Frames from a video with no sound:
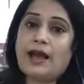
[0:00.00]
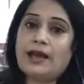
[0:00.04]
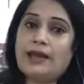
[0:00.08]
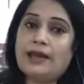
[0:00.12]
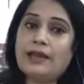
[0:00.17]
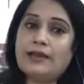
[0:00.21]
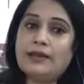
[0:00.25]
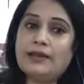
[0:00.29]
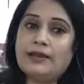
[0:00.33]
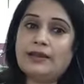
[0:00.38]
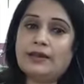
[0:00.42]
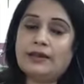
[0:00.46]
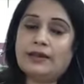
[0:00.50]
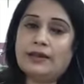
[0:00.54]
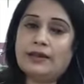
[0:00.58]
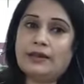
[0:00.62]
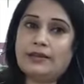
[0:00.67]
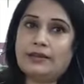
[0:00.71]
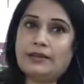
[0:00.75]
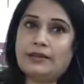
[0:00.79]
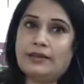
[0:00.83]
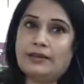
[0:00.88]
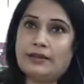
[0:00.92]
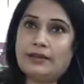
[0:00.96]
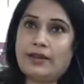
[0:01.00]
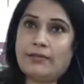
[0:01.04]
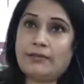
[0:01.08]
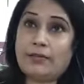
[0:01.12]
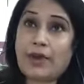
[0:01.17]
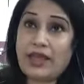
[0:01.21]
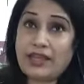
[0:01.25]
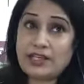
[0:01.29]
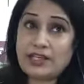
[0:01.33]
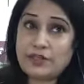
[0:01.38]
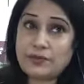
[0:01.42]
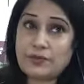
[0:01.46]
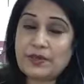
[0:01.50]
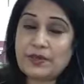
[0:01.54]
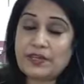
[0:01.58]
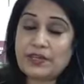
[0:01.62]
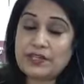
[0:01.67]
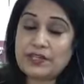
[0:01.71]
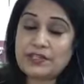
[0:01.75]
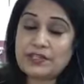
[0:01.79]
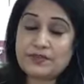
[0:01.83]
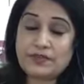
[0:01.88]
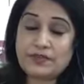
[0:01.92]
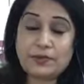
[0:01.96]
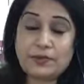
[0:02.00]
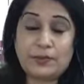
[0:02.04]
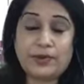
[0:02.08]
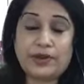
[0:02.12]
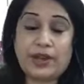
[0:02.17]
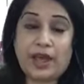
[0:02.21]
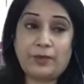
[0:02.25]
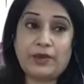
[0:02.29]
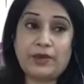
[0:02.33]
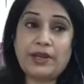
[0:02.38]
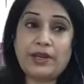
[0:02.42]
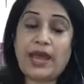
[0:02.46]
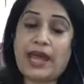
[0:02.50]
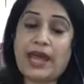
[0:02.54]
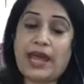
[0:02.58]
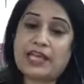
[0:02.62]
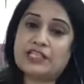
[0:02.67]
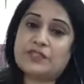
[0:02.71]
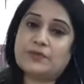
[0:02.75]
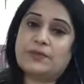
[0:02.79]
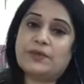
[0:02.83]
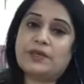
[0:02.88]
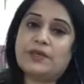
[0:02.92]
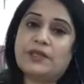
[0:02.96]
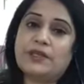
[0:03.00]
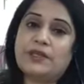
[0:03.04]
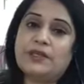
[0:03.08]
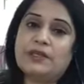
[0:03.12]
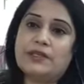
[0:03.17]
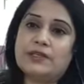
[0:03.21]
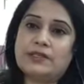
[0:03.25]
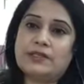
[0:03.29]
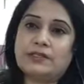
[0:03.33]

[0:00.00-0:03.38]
And my experience with Pyramid has been